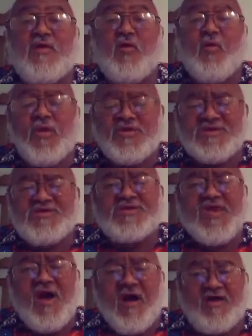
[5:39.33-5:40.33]
What is at
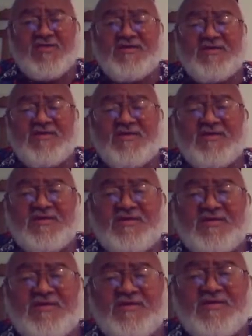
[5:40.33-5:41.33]
the heart
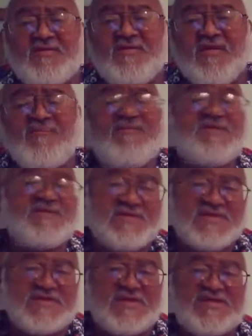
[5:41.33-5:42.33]
of this
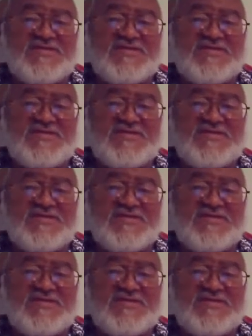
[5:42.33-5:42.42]
research?